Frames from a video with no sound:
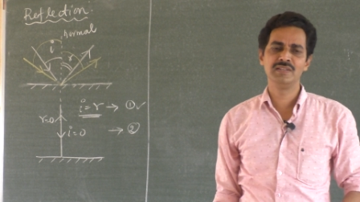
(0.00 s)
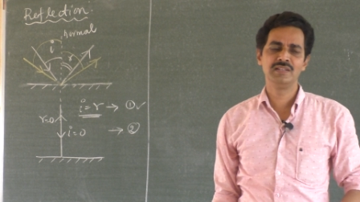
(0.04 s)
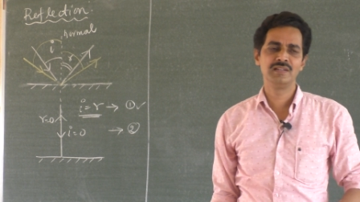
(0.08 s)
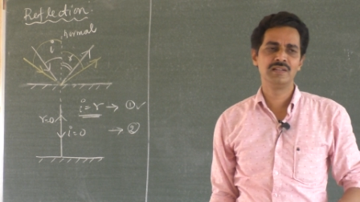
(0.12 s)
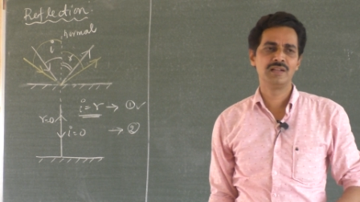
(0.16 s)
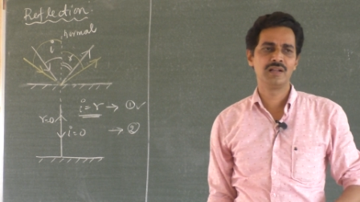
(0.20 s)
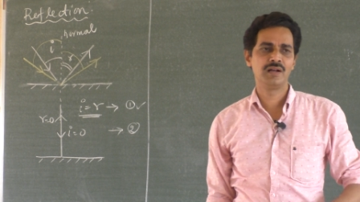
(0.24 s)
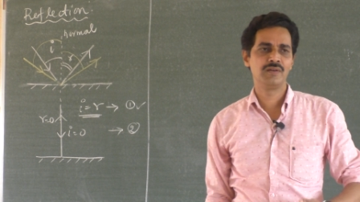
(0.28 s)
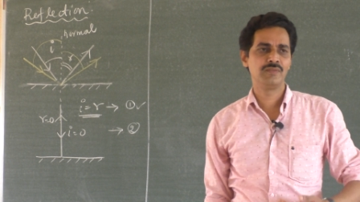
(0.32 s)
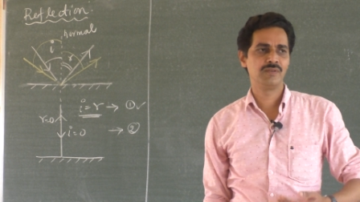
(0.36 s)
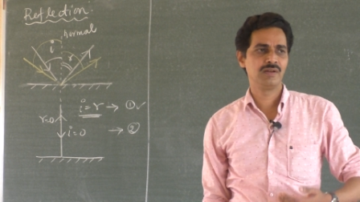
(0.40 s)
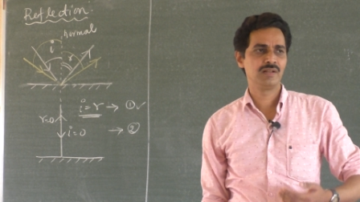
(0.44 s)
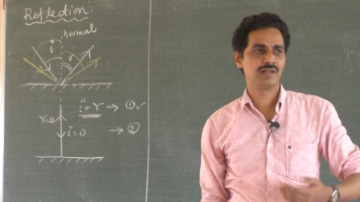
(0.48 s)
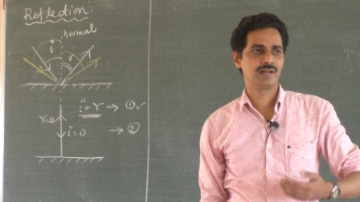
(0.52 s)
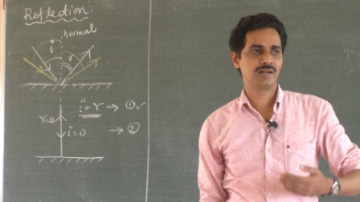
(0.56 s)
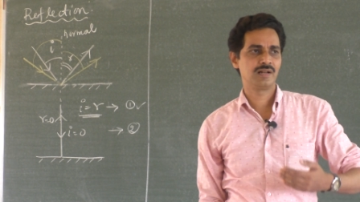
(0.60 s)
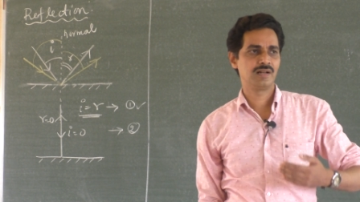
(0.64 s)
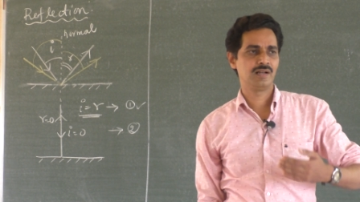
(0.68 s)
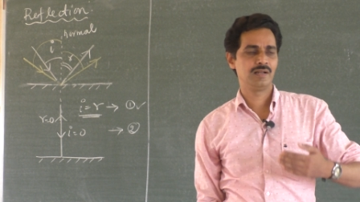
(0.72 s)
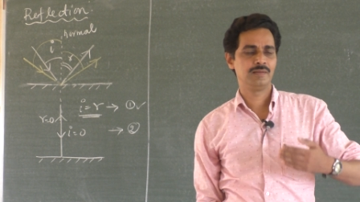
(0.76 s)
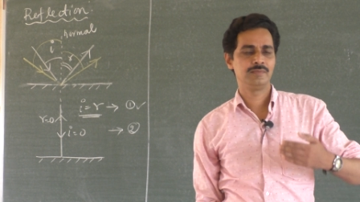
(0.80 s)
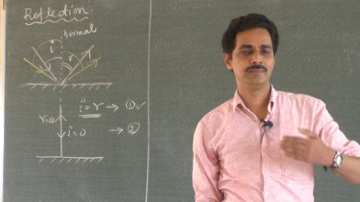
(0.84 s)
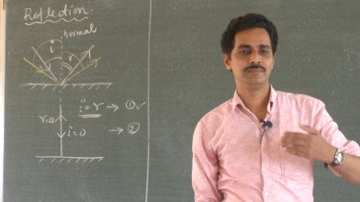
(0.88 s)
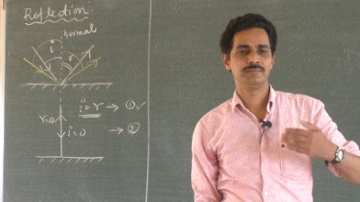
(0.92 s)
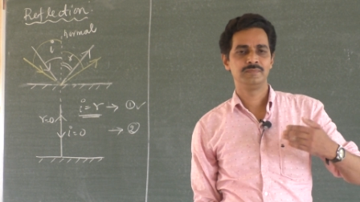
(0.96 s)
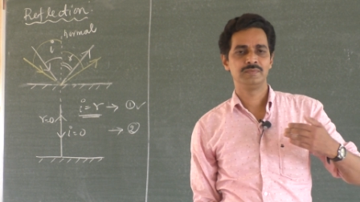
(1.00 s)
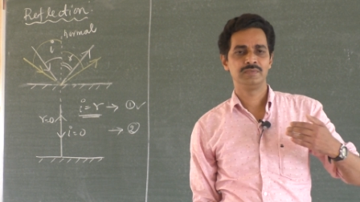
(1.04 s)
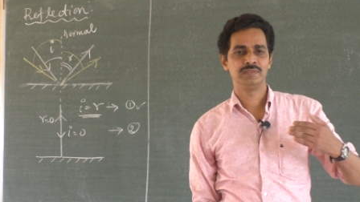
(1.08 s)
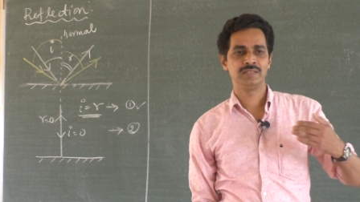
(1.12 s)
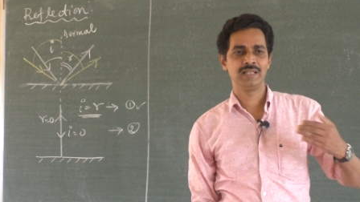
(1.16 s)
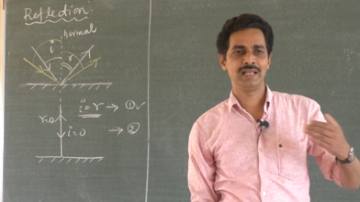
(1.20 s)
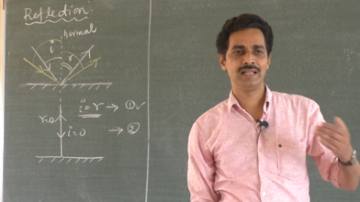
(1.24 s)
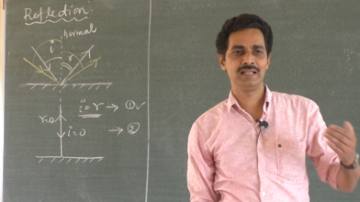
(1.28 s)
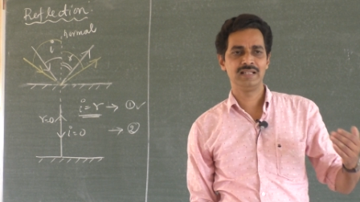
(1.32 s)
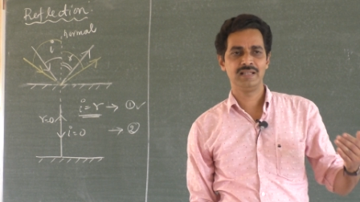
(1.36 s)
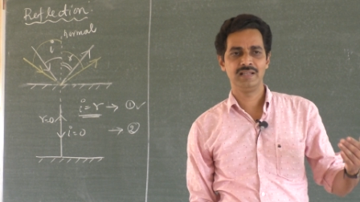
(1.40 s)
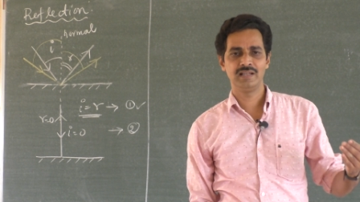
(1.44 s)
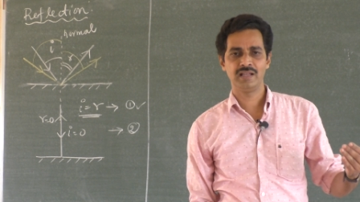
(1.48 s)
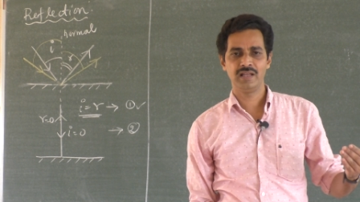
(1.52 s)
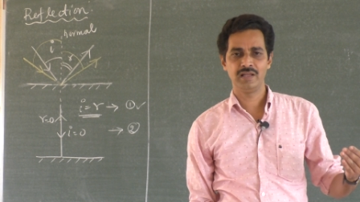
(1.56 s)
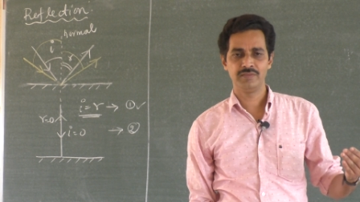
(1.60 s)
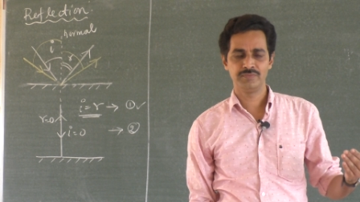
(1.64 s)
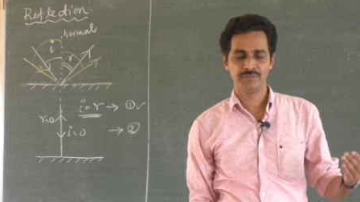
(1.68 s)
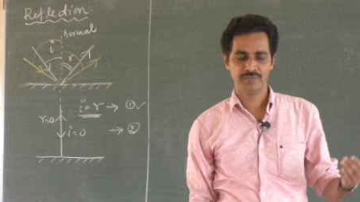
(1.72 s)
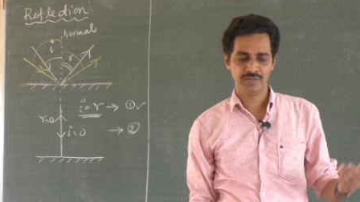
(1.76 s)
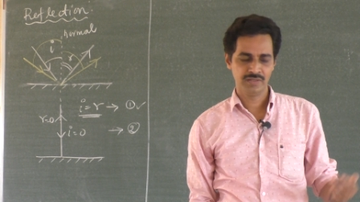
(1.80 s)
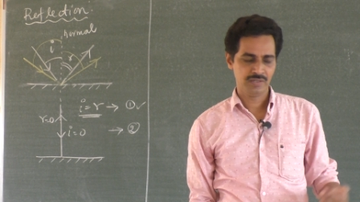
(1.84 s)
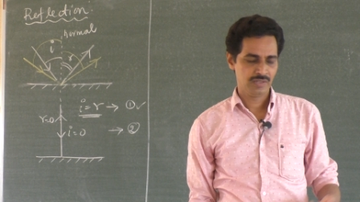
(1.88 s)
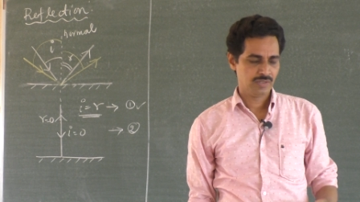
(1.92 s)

in our uh, daily life.